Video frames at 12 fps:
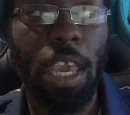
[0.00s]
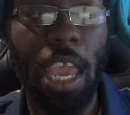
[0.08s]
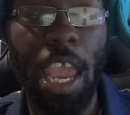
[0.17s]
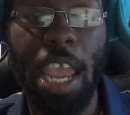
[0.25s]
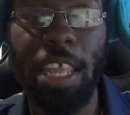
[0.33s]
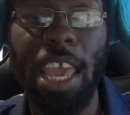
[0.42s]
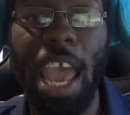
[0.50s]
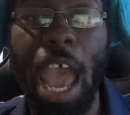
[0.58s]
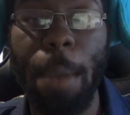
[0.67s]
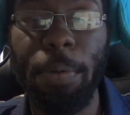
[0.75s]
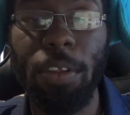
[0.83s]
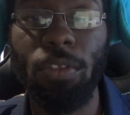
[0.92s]
And it
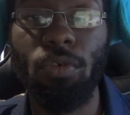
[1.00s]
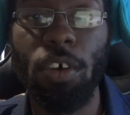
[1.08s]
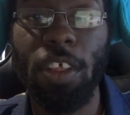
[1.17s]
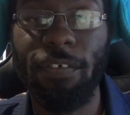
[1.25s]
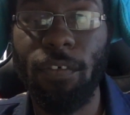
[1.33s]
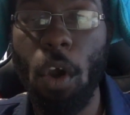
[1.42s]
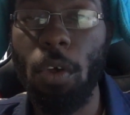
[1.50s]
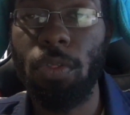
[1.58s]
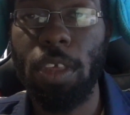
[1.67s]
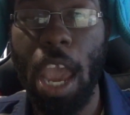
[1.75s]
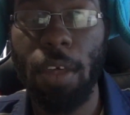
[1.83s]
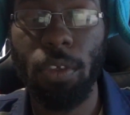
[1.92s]
happened during the first
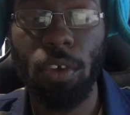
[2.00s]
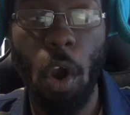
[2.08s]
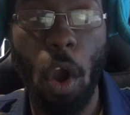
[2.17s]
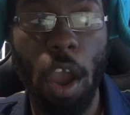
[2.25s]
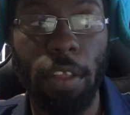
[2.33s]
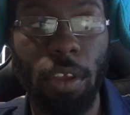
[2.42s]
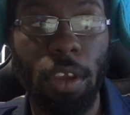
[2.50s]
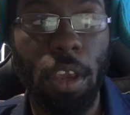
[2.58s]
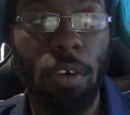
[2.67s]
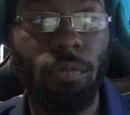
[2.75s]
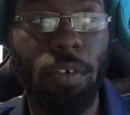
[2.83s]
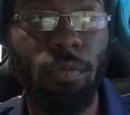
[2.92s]
Katsucon
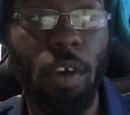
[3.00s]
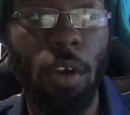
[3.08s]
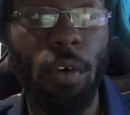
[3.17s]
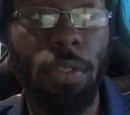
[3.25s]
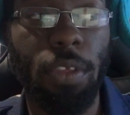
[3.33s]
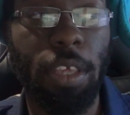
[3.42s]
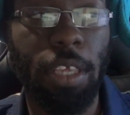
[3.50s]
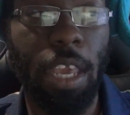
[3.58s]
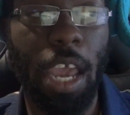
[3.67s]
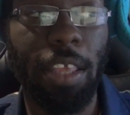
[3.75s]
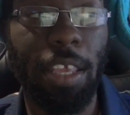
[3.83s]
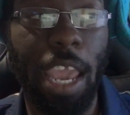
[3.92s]
when it was
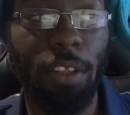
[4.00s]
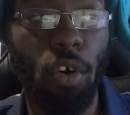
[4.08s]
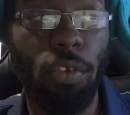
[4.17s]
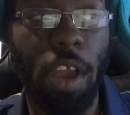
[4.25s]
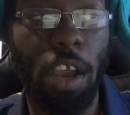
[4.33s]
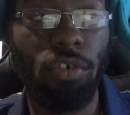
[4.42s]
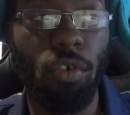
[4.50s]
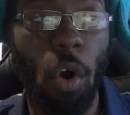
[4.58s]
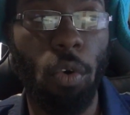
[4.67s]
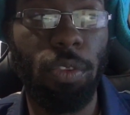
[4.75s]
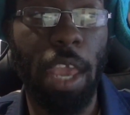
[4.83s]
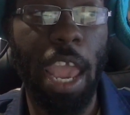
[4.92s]
at the Gaylord National
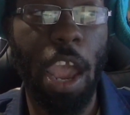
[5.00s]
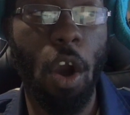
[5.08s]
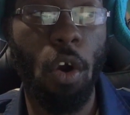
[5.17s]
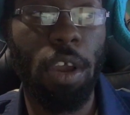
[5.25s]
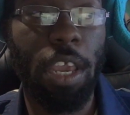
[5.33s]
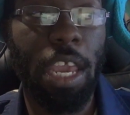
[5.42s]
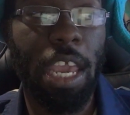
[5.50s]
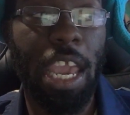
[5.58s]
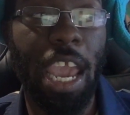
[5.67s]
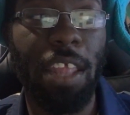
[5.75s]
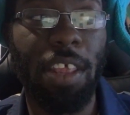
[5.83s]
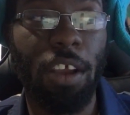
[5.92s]
Hotel
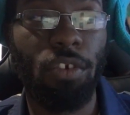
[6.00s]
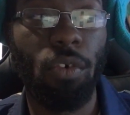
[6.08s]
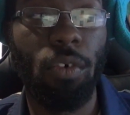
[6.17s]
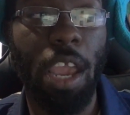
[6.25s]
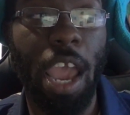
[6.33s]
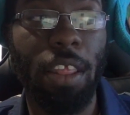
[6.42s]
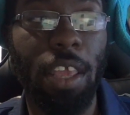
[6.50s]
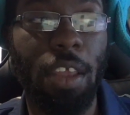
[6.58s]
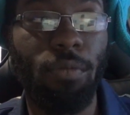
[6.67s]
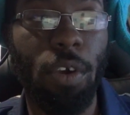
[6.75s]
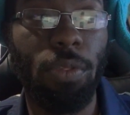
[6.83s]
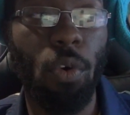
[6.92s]
and
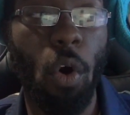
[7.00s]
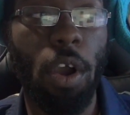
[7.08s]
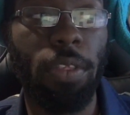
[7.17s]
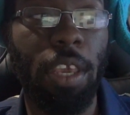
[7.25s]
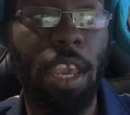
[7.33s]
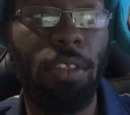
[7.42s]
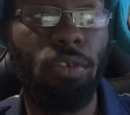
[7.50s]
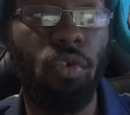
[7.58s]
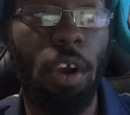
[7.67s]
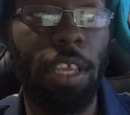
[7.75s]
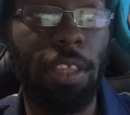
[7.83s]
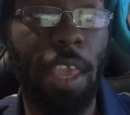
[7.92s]
Resort in
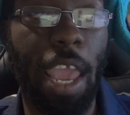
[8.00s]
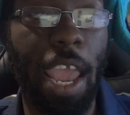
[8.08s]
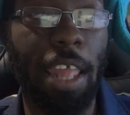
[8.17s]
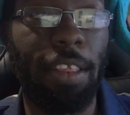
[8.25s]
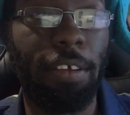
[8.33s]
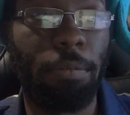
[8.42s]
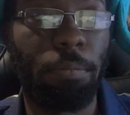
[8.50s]
2010.